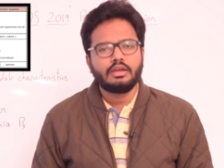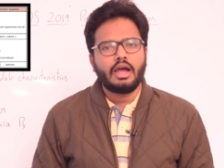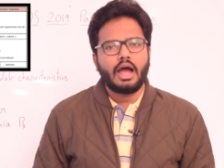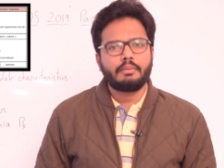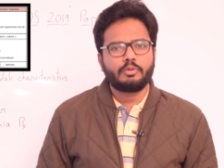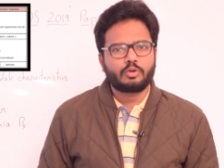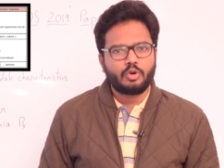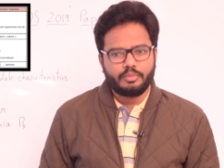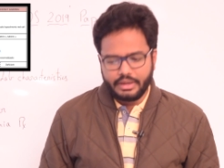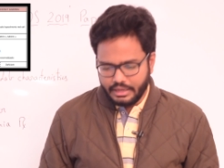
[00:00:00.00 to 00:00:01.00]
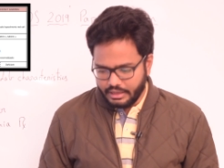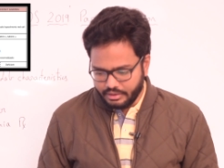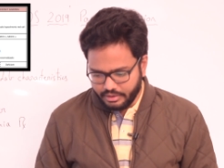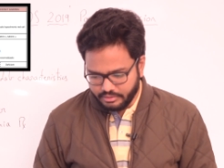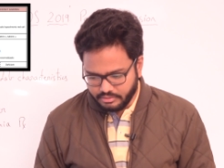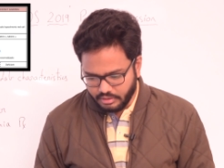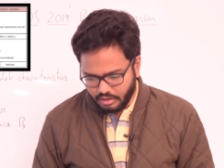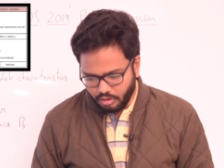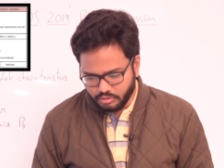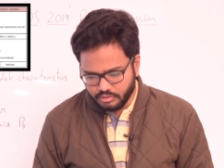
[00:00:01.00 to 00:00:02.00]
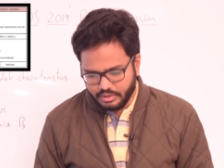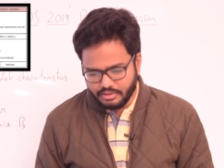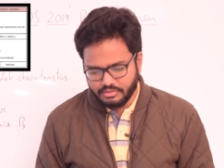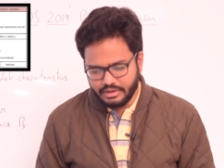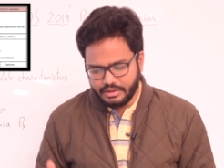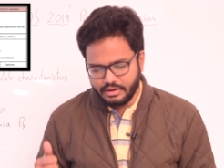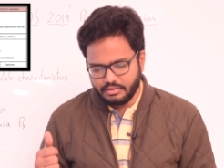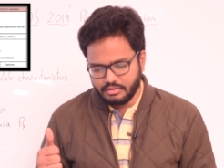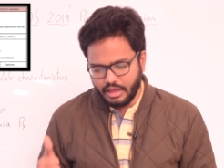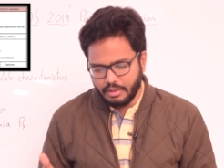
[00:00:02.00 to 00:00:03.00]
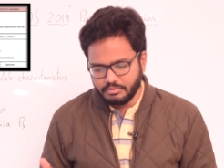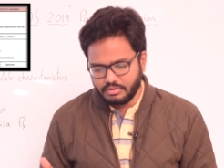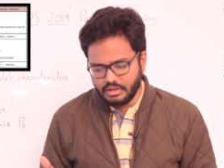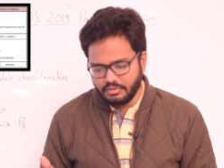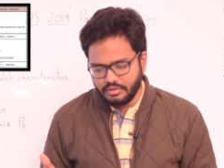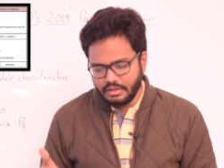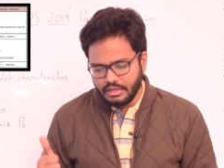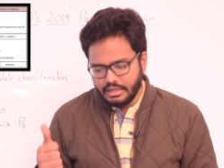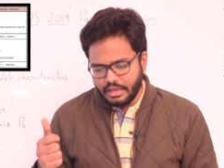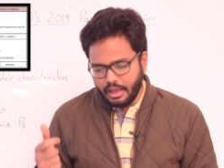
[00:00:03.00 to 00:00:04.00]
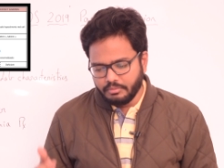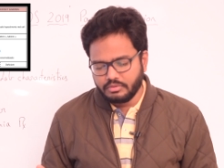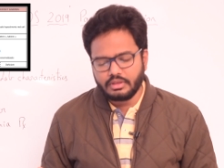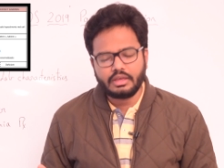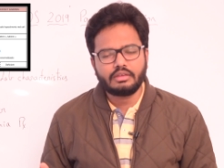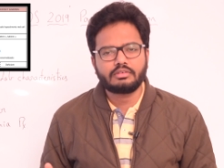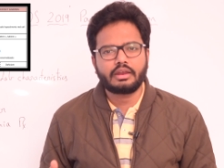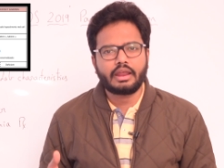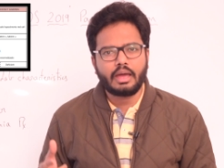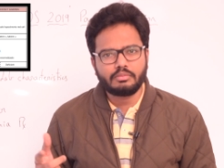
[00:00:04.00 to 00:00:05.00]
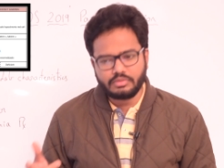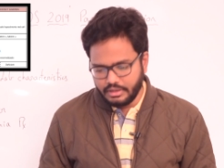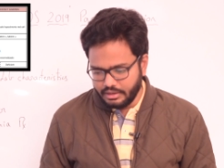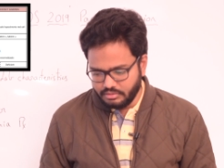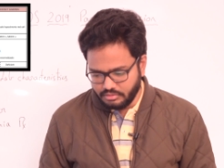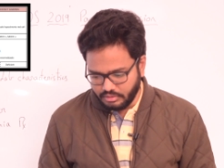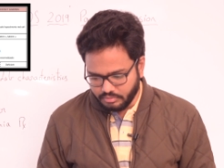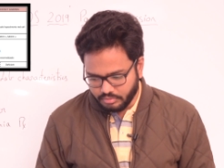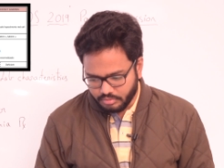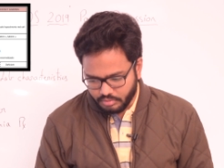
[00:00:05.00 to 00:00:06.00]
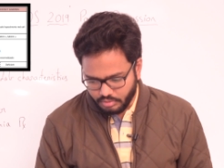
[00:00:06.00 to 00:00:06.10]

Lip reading: hypochromic red cell. Also, there is decrease in MCV, MCH and MCHC.